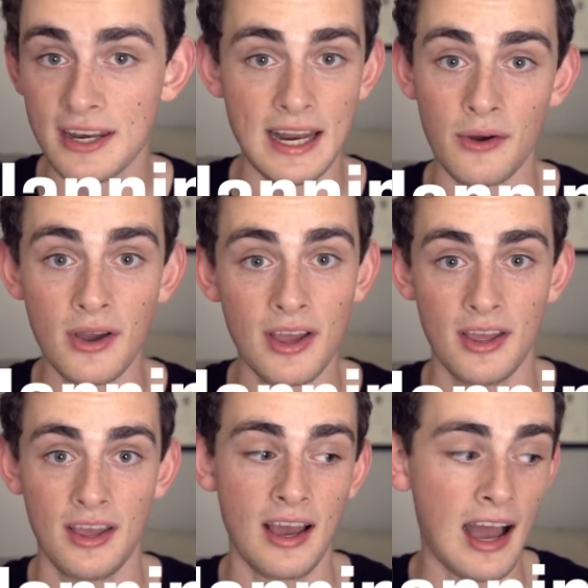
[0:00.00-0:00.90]
Now,
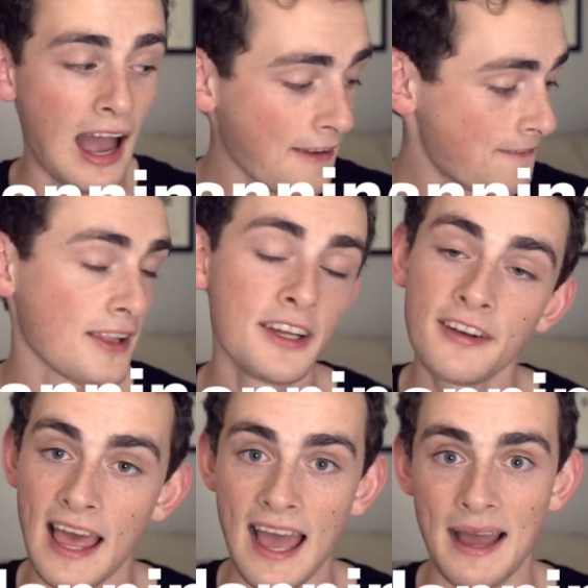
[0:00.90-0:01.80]
I fell out
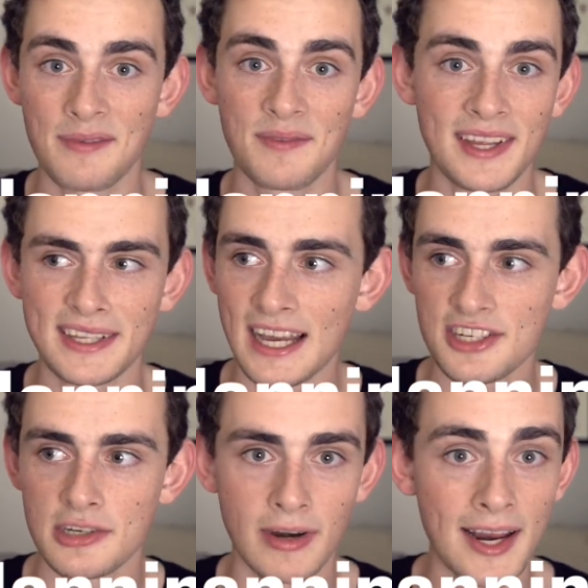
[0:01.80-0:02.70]
of that habit because I
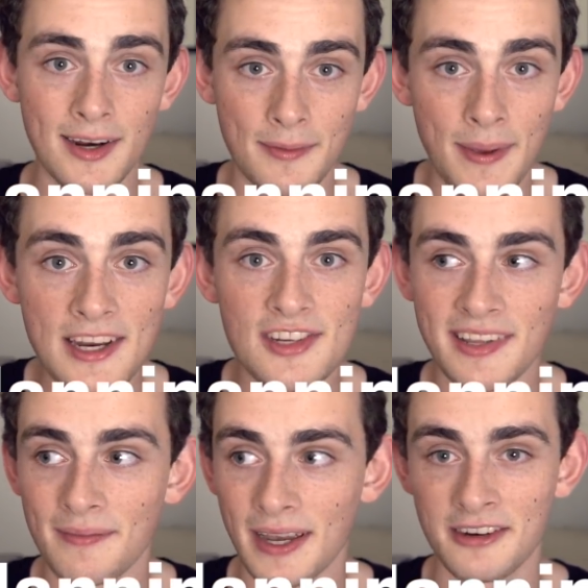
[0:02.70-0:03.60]
actually ran out of
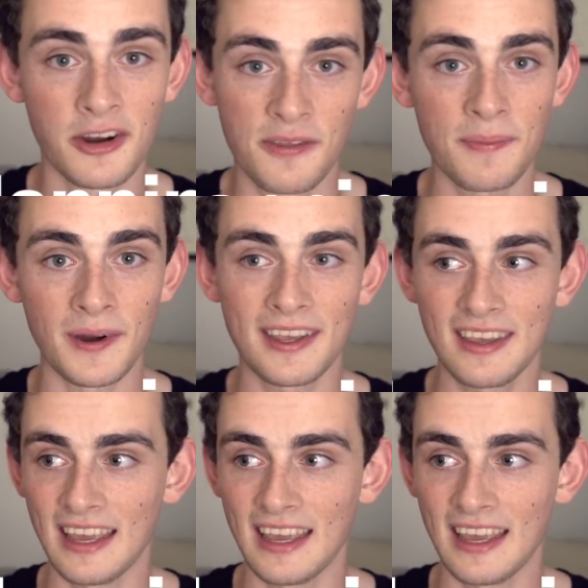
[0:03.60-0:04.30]
pages in my growth book.